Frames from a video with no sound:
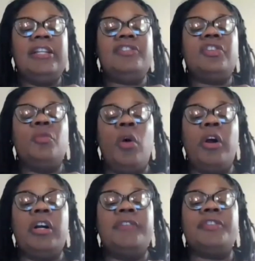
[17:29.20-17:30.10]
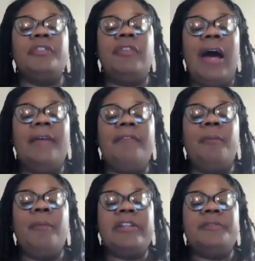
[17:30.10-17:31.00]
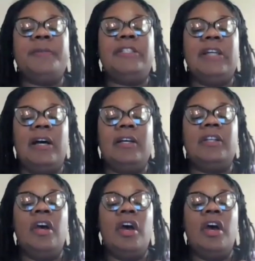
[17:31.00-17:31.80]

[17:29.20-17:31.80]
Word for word: Hence, the work of survival must be done